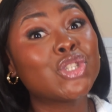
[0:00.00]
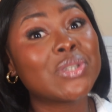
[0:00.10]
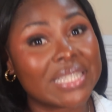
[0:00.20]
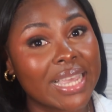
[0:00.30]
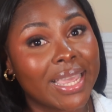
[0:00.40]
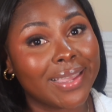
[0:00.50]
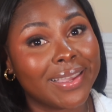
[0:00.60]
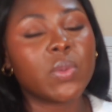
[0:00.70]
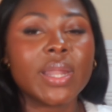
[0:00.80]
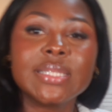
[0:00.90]
today.
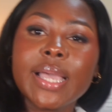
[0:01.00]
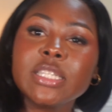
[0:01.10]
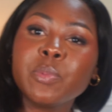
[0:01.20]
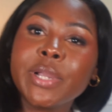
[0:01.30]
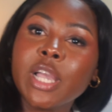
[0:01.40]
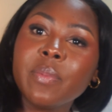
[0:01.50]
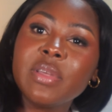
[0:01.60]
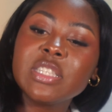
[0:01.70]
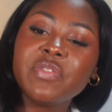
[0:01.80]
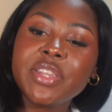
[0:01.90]
So I decided to break up
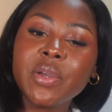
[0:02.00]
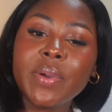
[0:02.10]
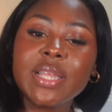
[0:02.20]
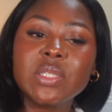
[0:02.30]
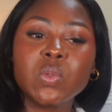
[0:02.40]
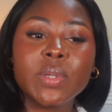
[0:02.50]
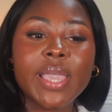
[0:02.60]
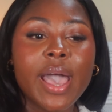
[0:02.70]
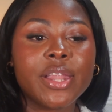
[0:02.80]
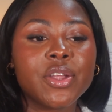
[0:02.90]
this video into
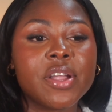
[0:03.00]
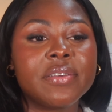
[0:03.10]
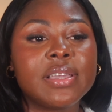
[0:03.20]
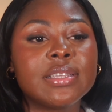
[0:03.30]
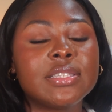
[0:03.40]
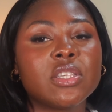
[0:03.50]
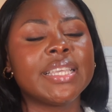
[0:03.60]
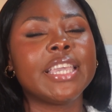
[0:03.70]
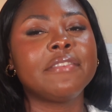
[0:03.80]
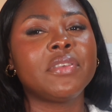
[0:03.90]
categories
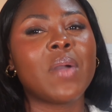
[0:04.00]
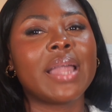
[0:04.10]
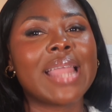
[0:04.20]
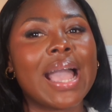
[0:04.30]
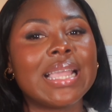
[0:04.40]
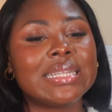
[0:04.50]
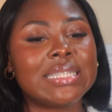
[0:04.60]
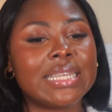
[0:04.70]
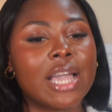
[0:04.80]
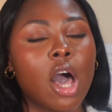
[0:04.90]
to give you an
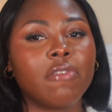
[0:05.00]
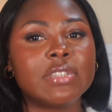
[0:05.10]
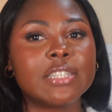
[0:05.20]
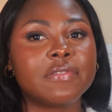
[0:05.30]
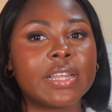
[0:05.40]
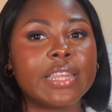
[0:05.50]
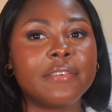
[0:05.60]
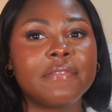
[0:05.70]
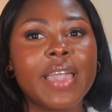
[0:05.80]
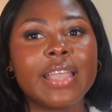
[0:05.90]
idea of different
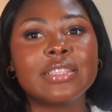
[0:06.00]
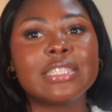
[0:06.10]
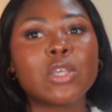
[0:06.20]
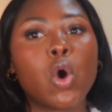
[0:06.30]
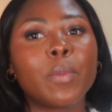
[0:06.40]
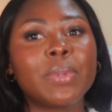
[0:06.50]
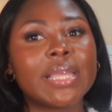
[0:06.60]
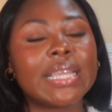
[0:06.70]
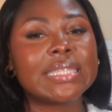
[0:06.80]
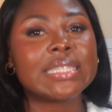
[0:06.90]
events or
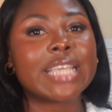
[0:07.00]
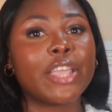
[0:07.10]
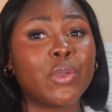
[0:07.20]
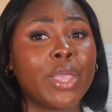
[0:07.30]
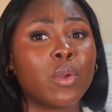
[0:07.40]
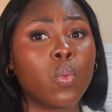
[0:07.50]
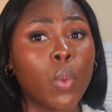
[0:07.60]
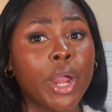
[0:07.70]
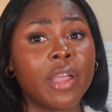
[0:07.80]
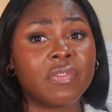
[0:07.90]
places that you can
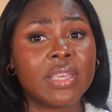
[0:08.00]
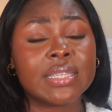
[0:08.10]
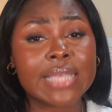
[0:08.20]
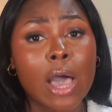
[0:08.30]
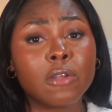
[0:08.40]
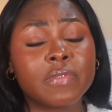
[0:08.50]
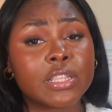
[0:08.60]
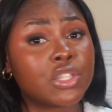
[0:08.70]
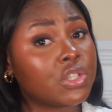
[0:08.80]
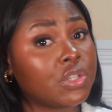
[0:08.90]
wear these
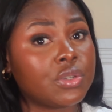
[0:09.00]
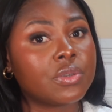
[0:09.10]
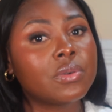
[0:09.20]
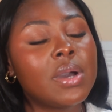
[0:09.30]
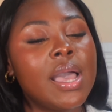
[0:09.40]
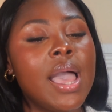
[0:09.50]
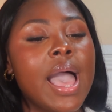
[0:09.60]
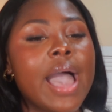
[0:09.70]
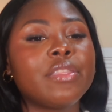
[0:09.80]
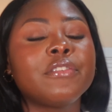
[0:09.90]
outfits to.
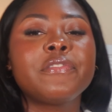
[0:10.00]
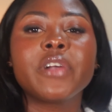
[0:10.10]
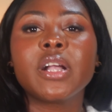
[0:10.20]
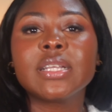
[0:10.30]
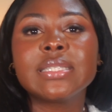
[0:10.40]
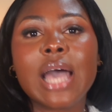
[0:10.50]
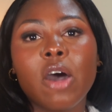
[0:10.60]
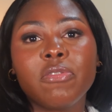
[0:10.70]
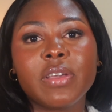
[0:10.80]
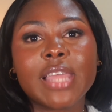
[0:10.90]
And the first
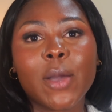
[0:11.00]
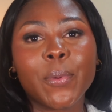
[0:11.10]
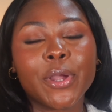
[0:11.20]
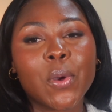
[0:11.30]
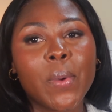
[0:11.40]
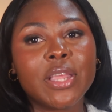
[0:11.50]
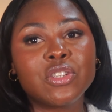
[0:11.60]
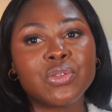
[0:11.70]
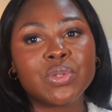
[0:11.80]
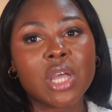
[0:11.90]
outfit that we're
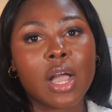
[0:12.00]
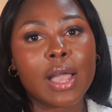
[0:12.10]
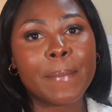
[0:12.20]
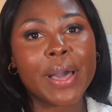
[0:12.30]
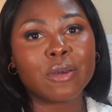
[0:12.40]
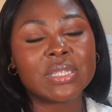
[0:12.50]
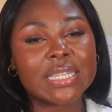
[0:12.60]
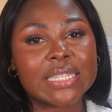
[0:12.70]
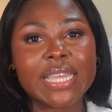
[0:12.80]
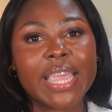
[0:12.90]
going to talk about
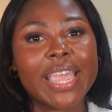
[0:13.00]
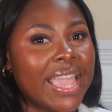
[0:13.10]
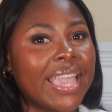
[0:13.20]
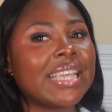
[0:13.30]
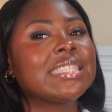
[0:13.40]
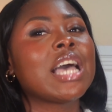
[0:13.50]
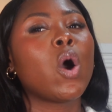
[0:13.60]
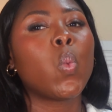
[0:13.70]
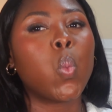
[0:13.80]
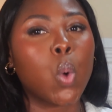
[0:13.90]
today is
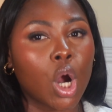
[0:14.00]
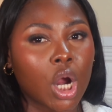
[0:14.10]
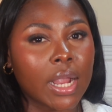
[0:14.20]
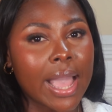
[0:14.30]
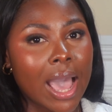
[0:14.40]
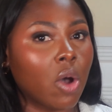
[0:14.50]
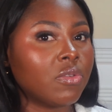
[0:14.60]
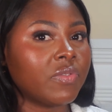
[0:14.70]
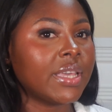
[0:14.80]
a work outfit.